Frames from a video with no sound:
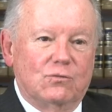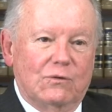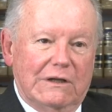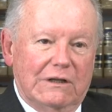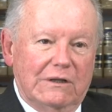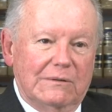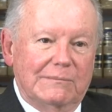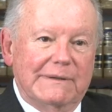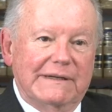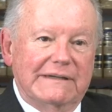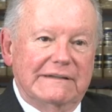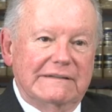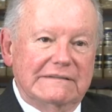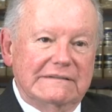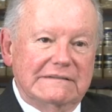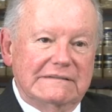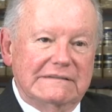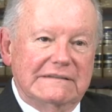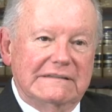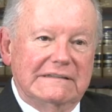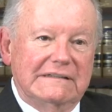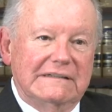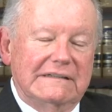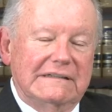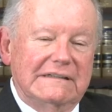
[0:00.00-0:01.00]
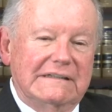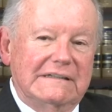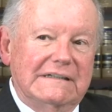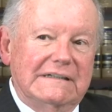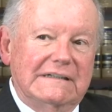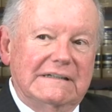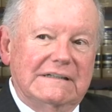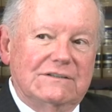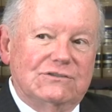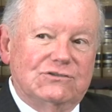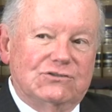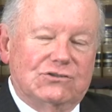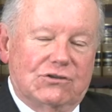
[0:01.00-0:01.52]
Wellman.
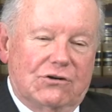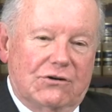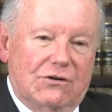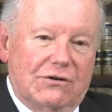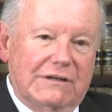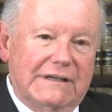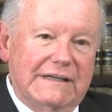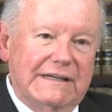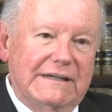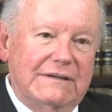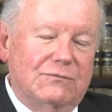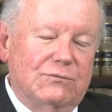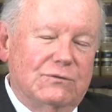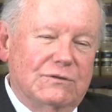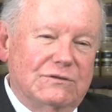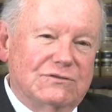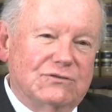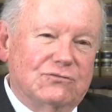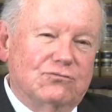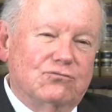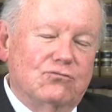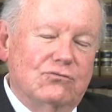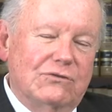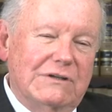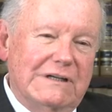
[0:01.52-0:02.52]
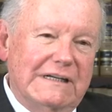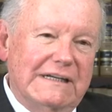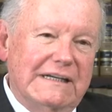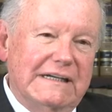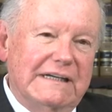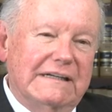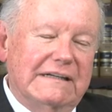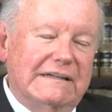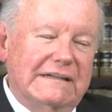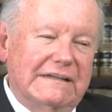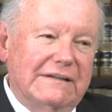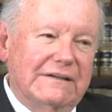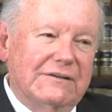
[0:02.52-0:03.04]
Charlie was
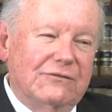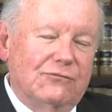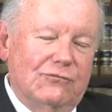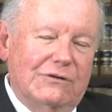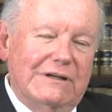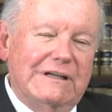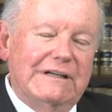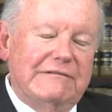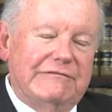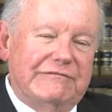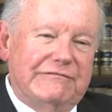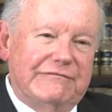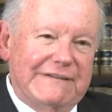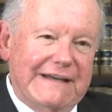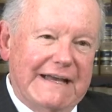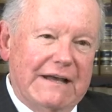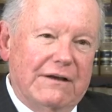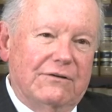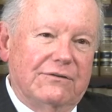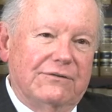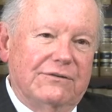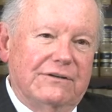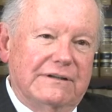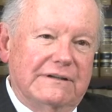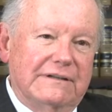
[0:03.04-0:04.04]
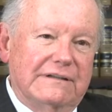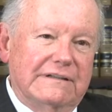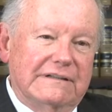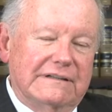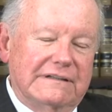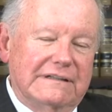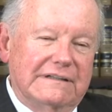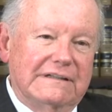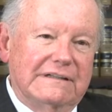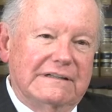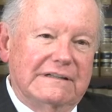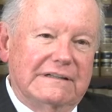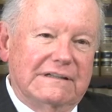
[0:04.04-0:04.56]
really, really founded
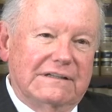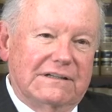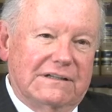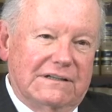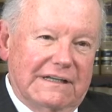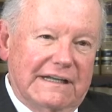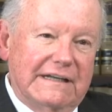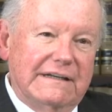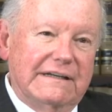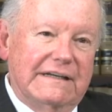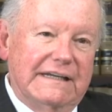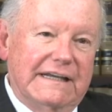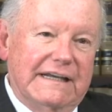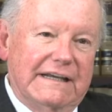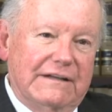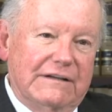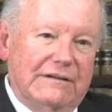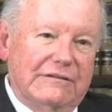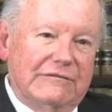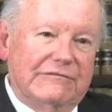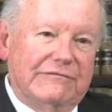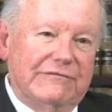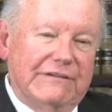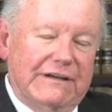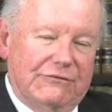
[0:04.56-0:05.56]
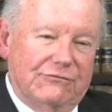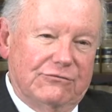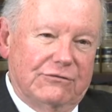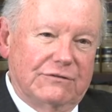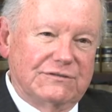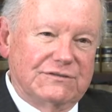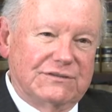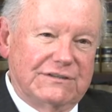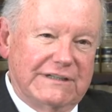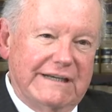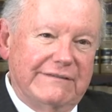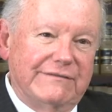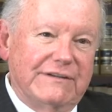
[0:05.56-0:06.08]
Glendale
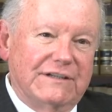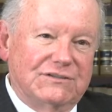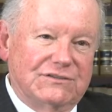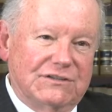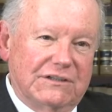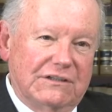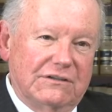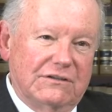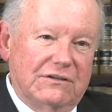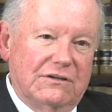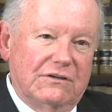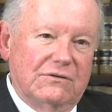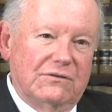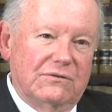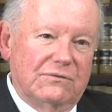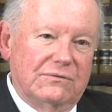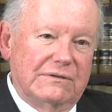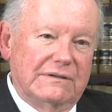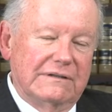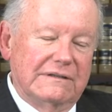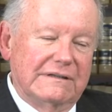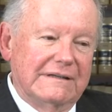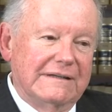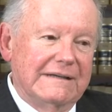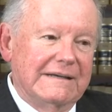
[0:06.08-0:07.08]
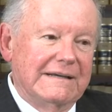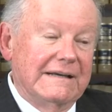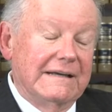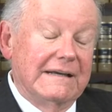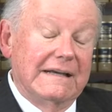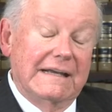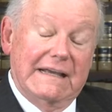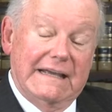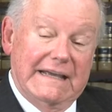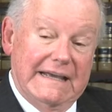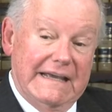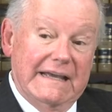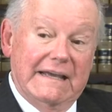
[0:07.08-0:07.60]
Federal Savings and Loan.
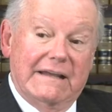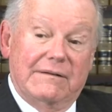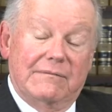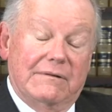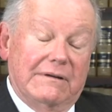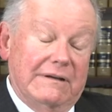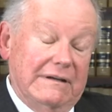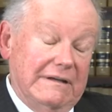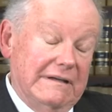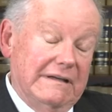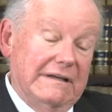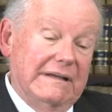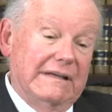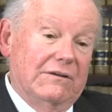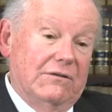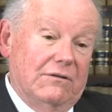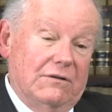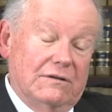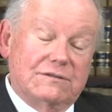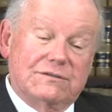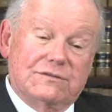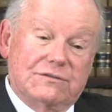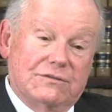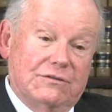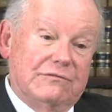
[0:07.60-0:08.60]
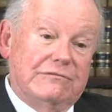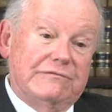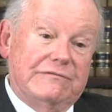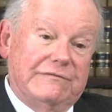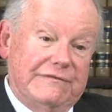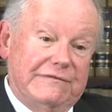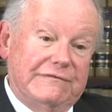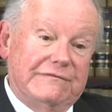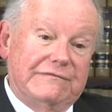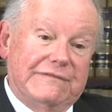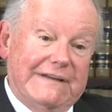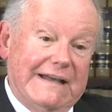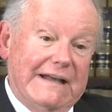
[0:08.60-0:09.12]
And he also
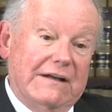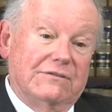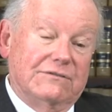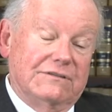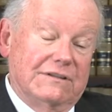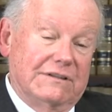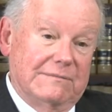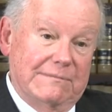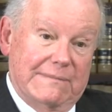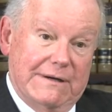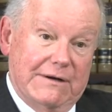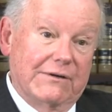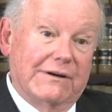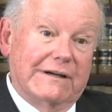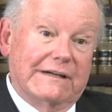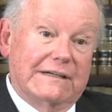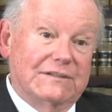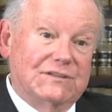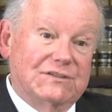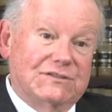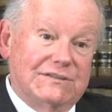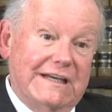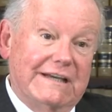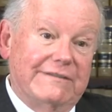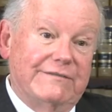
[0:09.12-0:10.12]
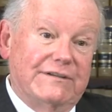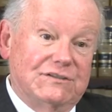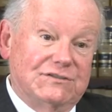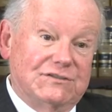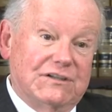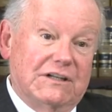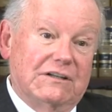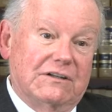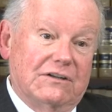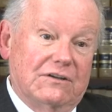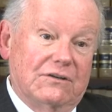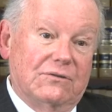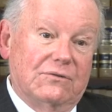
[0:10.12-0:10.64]
founded American Savings
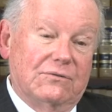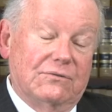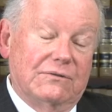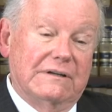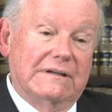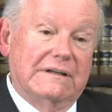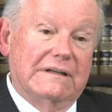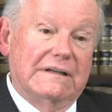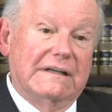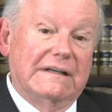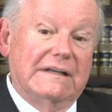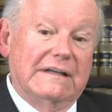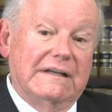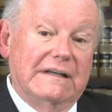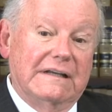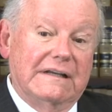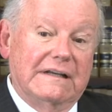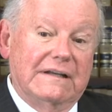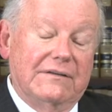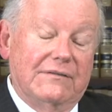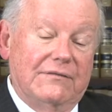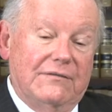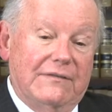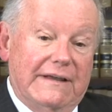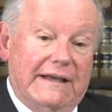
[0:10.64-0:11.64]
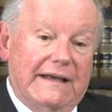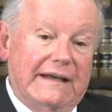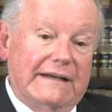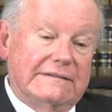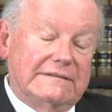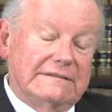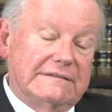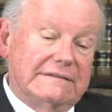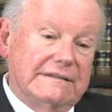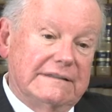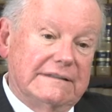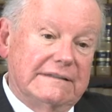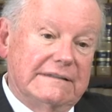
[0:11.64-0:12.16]
and Loan
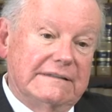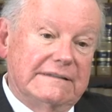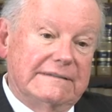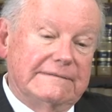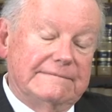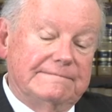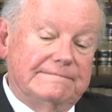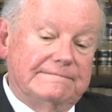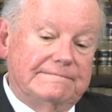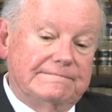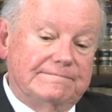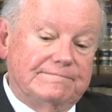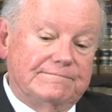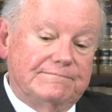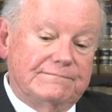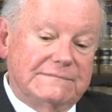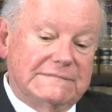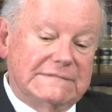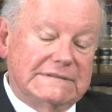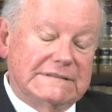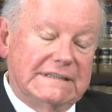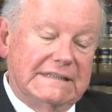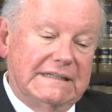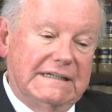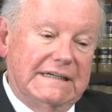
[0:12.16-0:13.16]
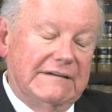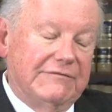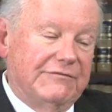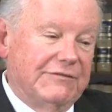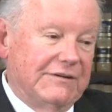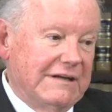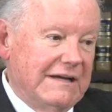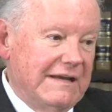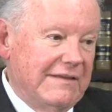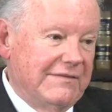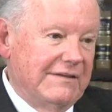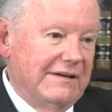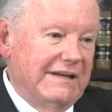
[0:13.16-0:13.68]
that um, I've
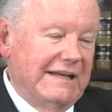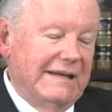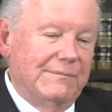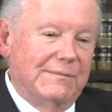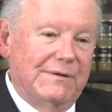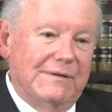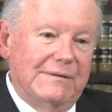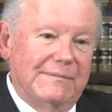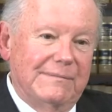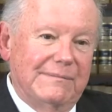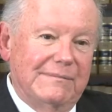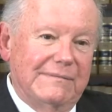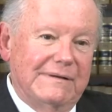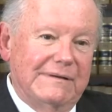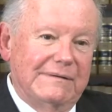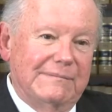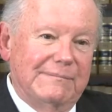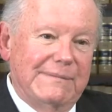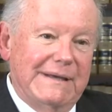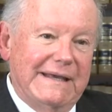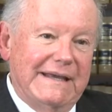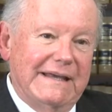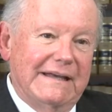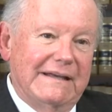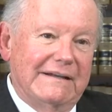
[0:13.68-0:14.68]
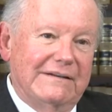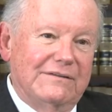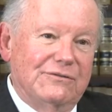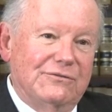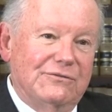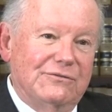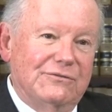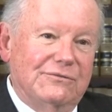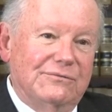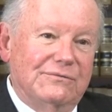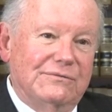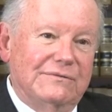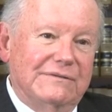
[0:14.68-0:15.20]
forgotten the name of the uh, man
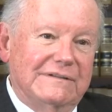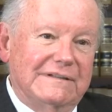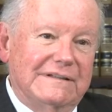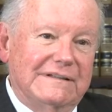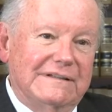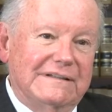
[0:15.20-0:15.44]
who